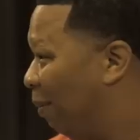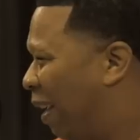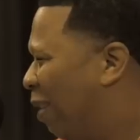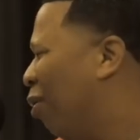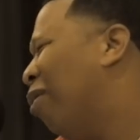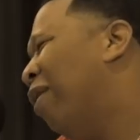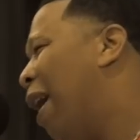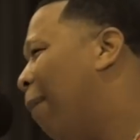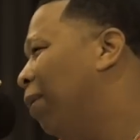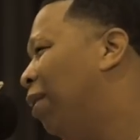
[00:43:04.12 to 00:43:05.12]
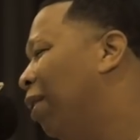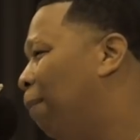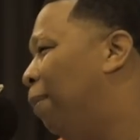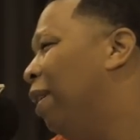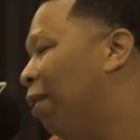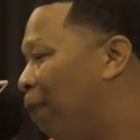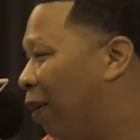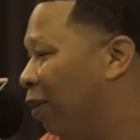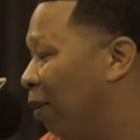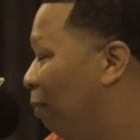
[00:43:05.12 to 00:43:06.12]
And I'm like, well, what happened to it being
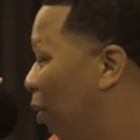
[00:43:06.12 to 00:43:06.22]
about the